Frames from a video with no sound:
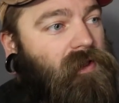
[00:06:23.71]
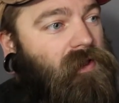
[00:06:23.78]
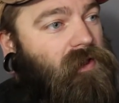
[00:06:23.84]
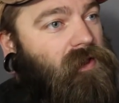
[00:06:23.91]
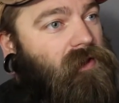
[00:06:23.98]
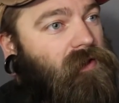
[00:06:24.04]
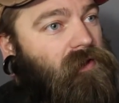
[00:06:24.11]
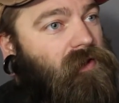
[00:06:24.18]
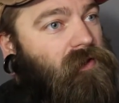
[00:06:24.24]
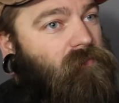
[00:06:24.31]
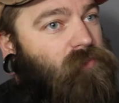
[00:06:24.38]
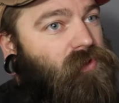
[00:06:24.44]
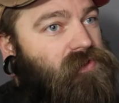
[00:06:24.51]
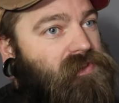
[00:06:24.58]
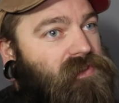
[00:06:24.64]
and
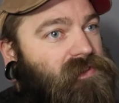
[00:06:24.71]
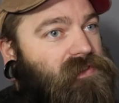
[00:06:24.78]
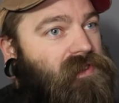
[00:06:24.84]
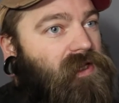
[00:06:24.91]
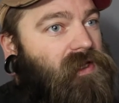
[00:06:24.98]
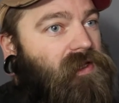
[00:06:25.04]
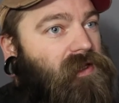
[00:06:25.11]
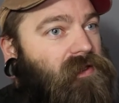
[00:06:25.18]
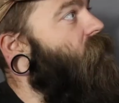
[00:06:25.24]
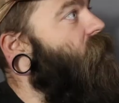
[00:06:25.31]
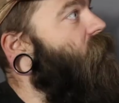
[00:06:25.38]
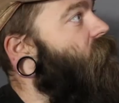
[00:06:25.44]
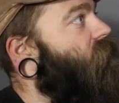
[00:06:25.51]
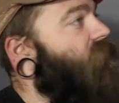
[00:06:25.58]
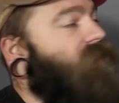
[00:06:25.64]
it puts us at,
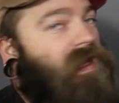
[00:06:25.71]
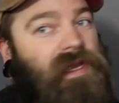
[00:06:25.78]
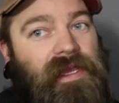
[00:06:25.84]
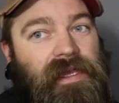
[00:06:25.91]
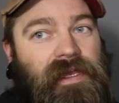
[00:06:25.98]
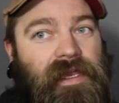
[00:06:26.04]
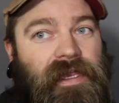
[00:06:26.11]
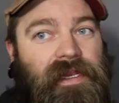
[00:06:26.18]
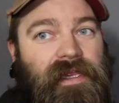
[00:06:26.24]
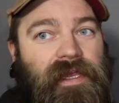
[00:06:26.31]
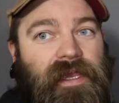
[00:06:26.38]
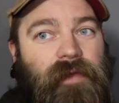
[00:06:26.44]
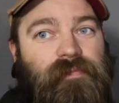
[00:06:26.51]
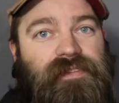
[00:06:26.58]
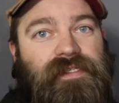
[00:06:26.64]
what is that,
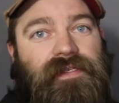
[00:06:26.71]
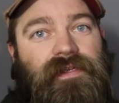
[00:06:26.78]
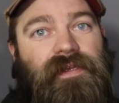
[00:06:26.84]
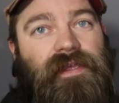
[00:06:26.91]
80 amps?